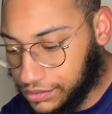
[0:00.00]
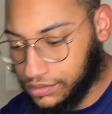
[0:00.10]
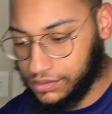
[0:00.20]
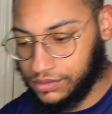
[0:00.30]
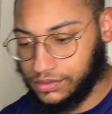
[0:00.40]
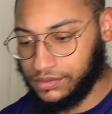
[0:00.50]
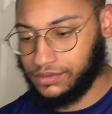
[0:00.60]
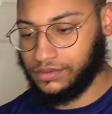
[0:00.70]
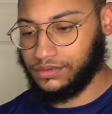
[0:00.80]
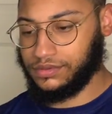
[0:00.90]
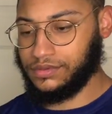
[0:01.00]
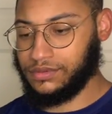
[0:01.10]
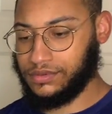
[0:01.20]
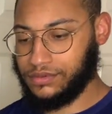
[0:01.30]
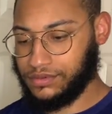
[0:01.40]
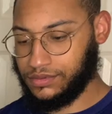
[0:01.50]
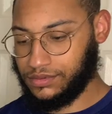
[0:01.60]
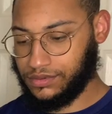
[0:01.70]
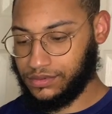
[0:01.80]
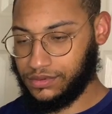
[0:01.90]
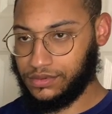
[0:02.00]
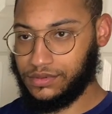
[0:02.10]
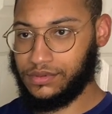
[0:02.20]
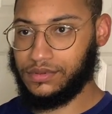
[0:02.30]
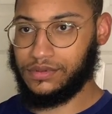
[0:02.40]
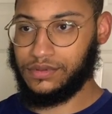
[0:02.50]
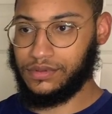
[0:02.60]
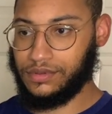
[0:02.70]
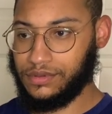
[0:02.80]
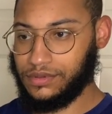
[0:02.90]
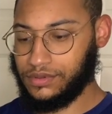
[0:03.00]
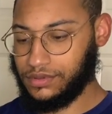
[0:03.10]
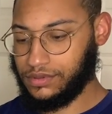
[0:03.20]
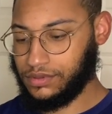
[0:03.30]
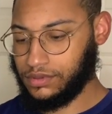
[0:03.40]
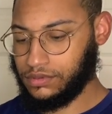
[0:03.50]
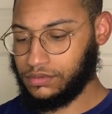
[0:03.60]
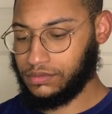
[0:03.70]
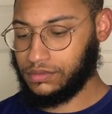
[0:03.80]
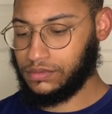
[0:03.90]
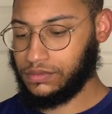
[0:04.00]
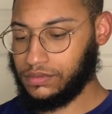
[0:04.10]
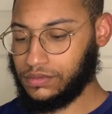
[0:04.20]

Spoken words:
(no one is talking)